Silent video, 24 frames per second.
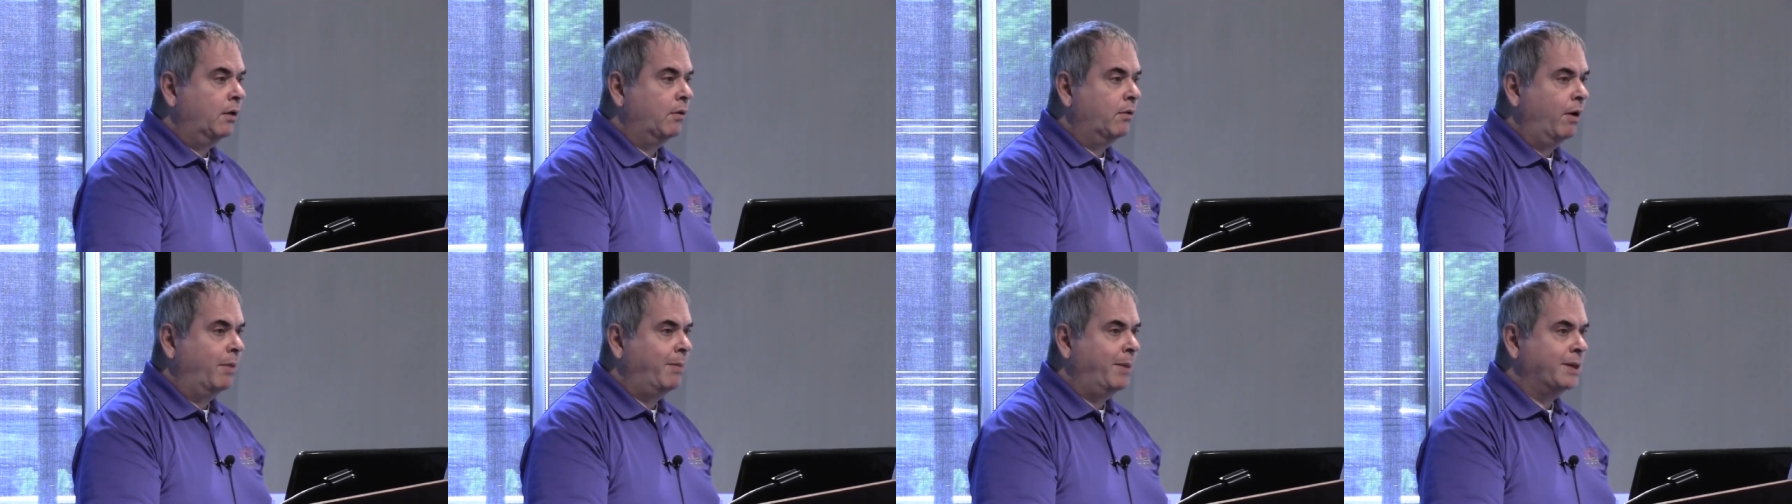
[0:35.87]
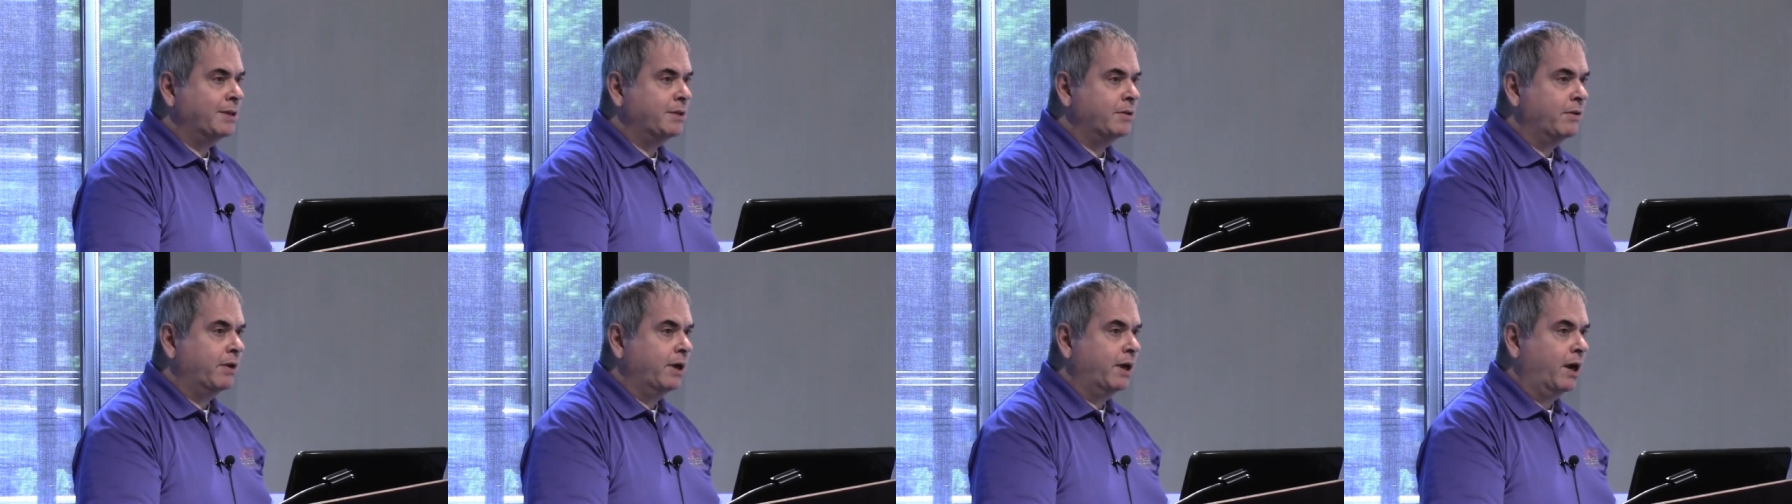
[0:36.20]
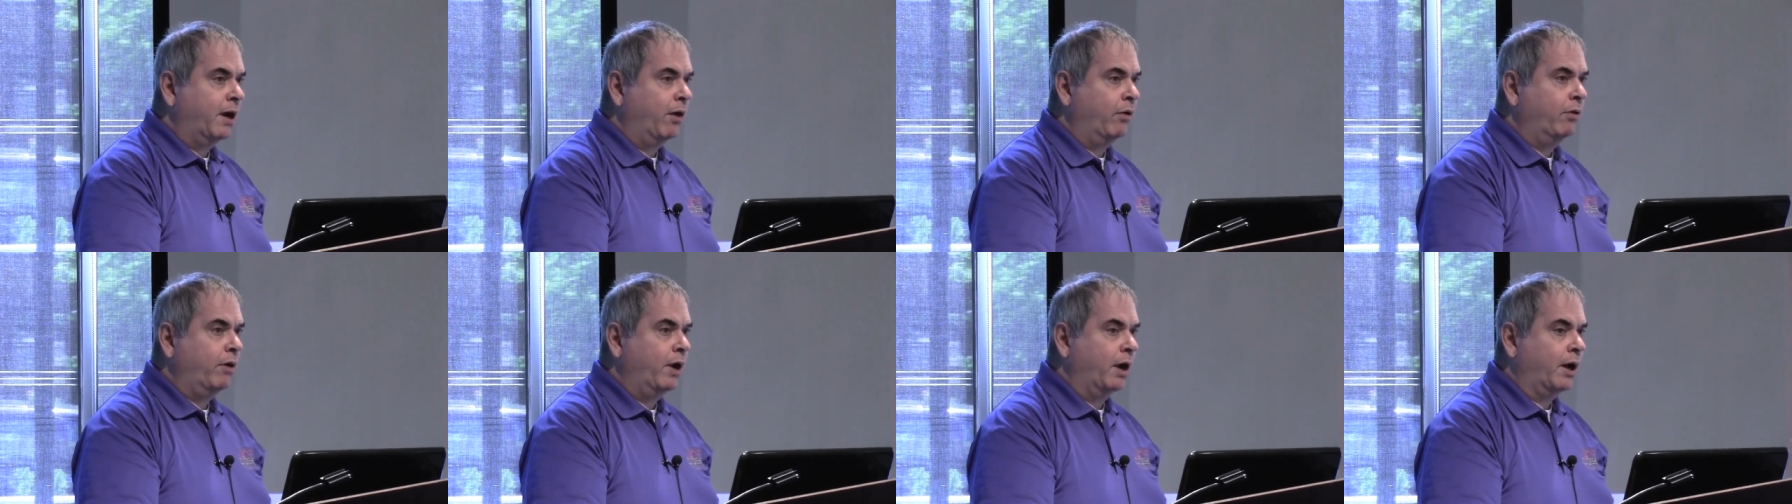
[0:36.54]
Grandmaster
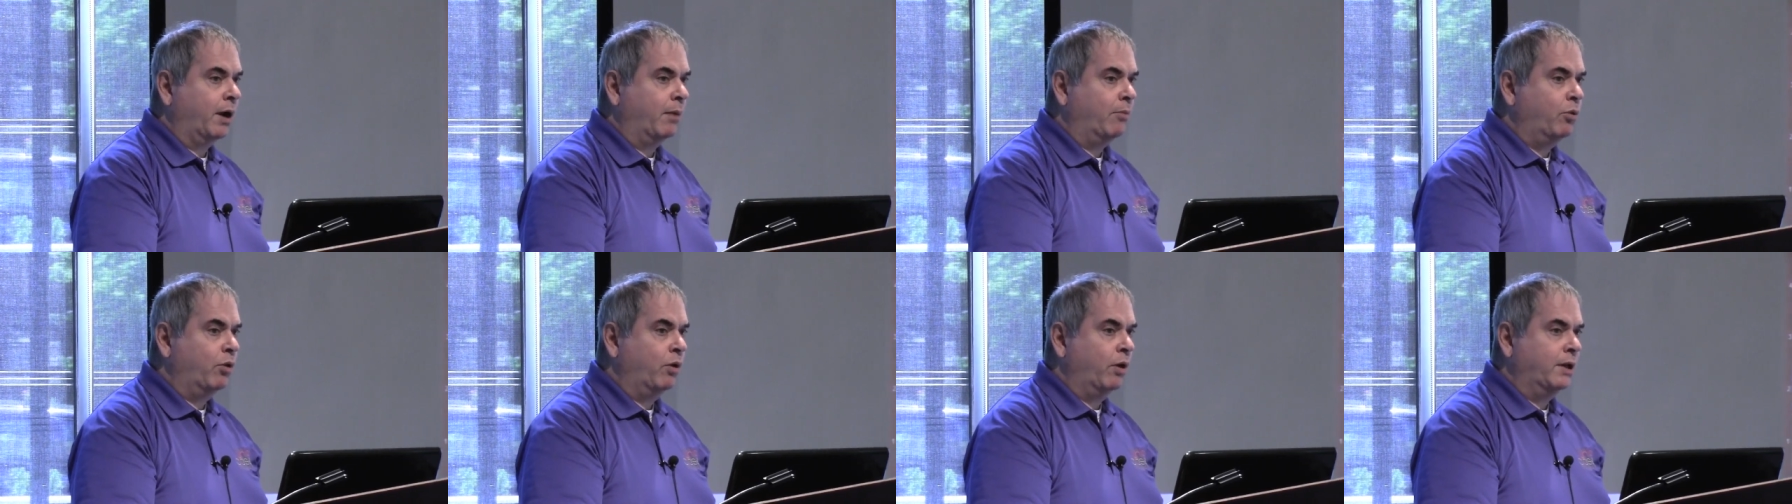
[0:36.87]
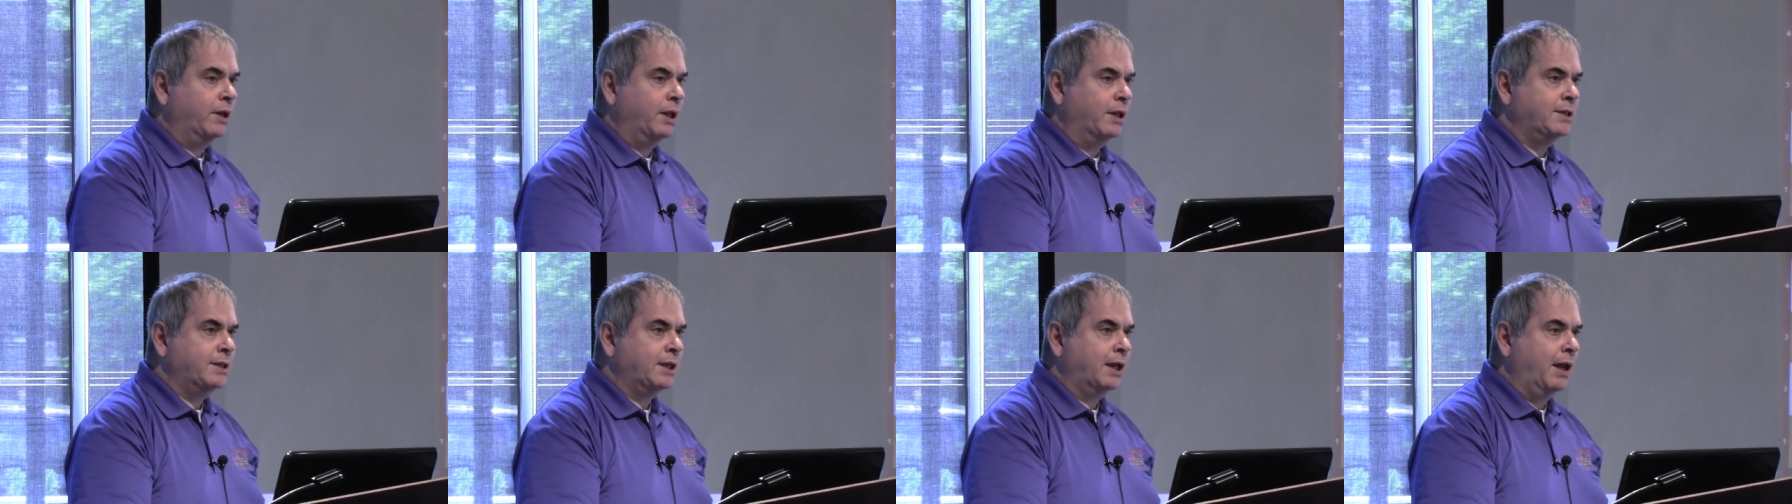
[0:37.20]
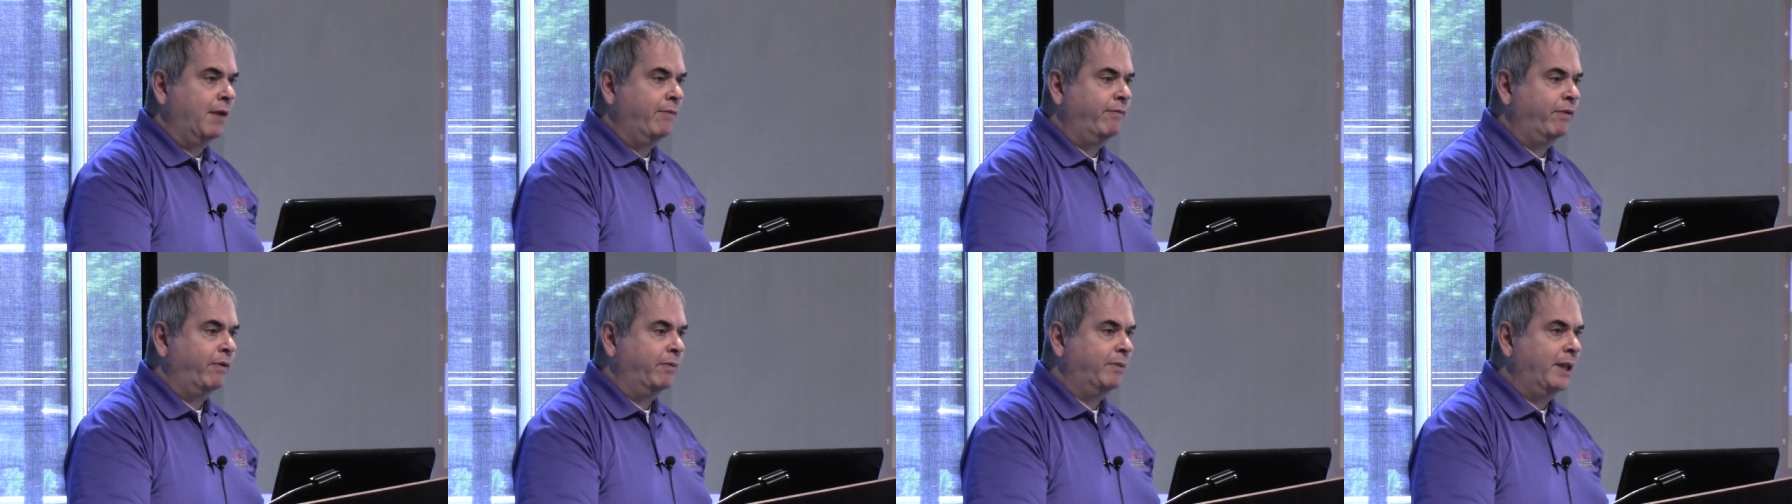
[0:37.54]
Hikaru Nakamura. That's a
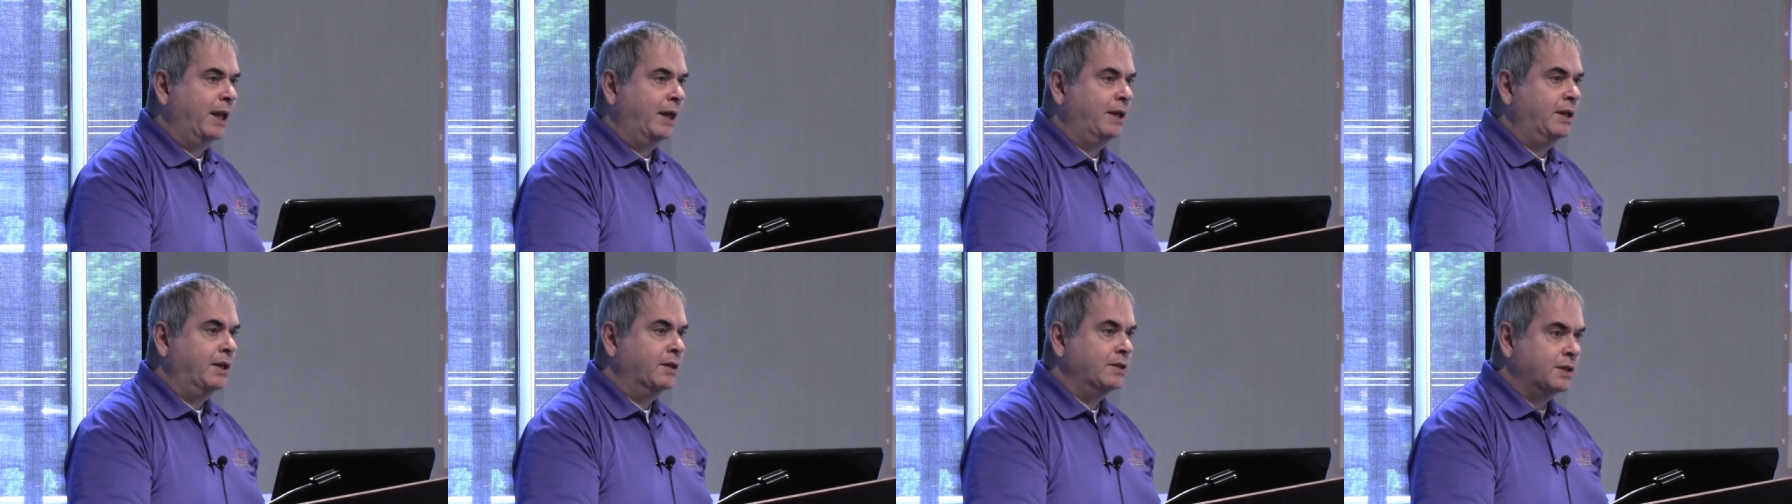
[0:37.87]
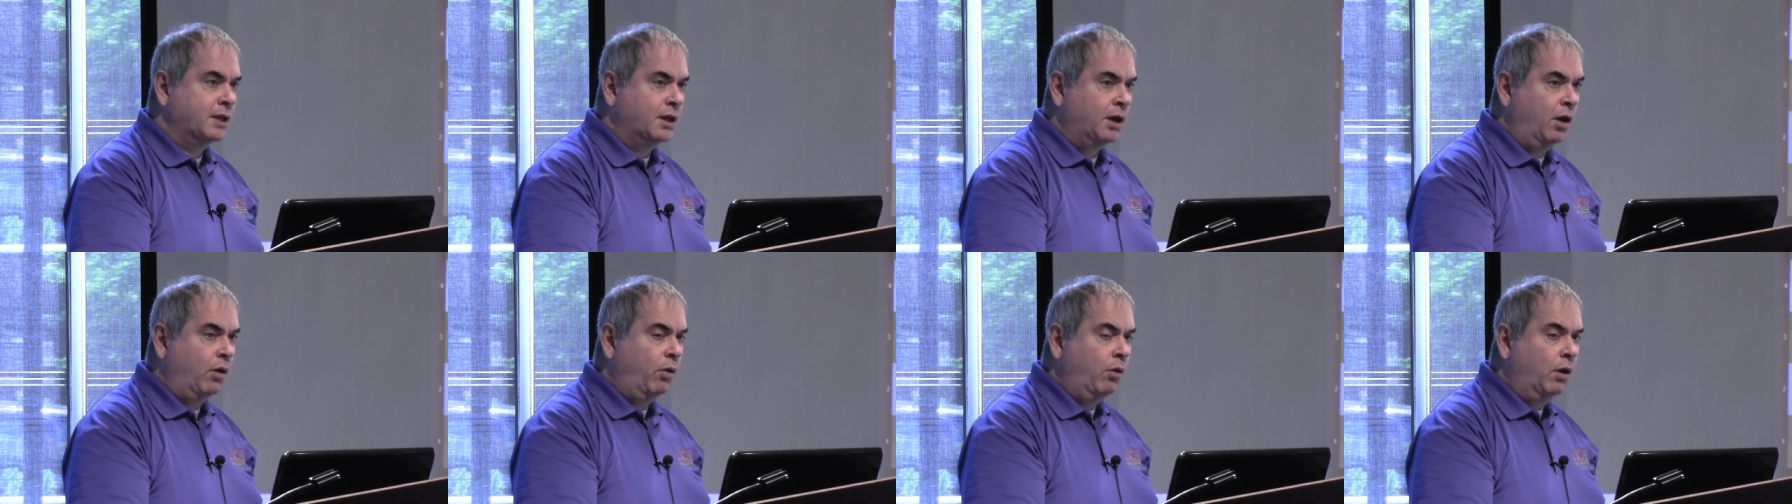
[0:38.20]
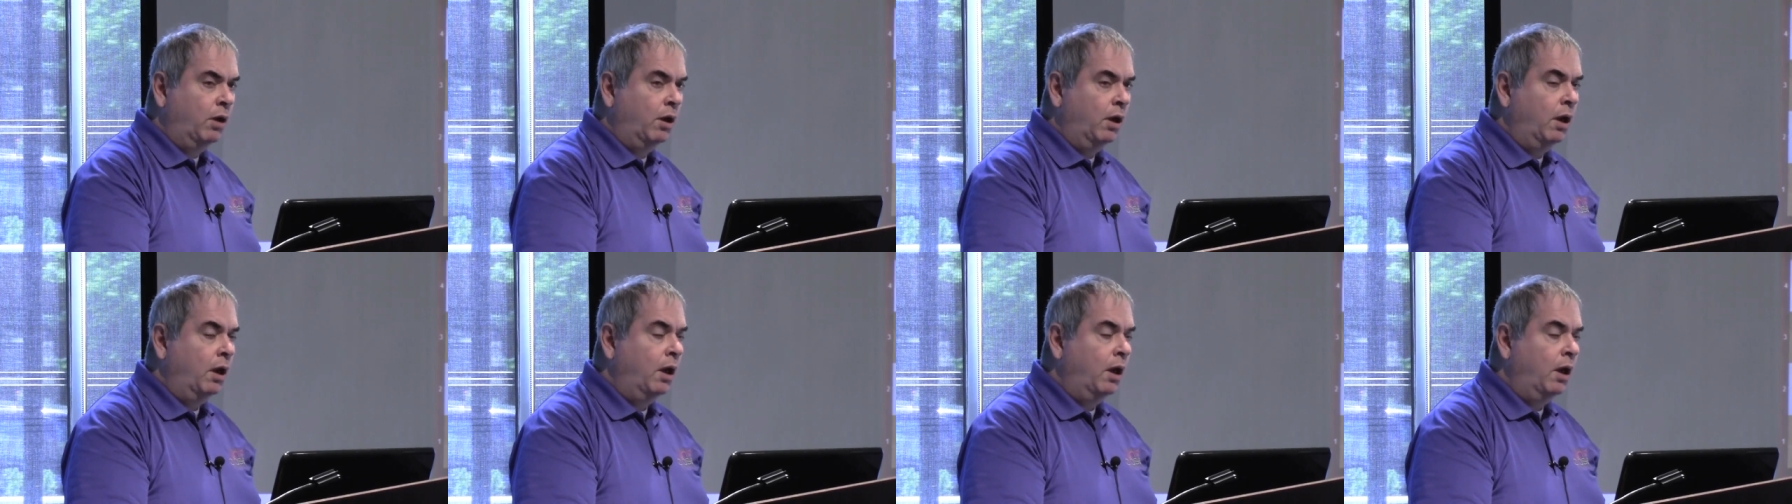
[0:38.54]
game from 10 years ago.